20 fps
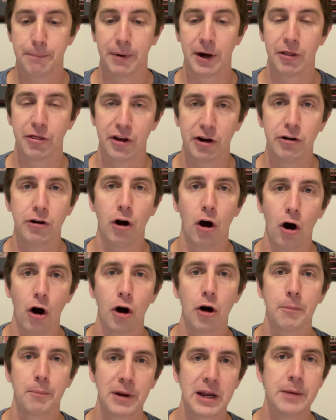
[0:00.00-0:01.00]
but there
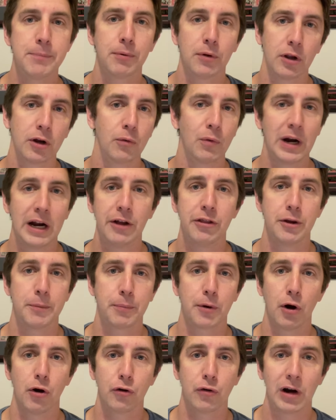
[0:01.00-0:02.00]
are people around the
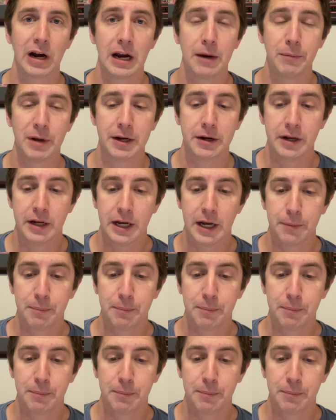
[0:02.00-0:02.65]
program and